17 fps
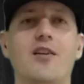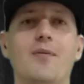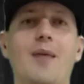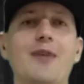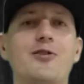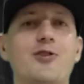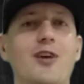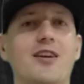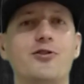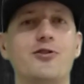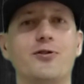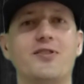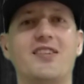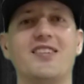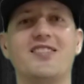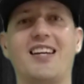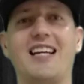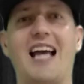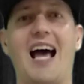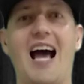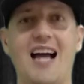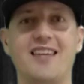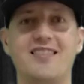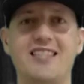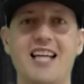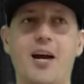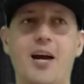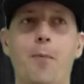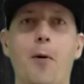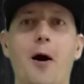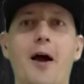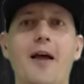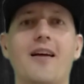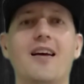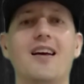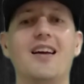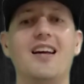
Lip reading: I'm not trying to do this as like a hot take, but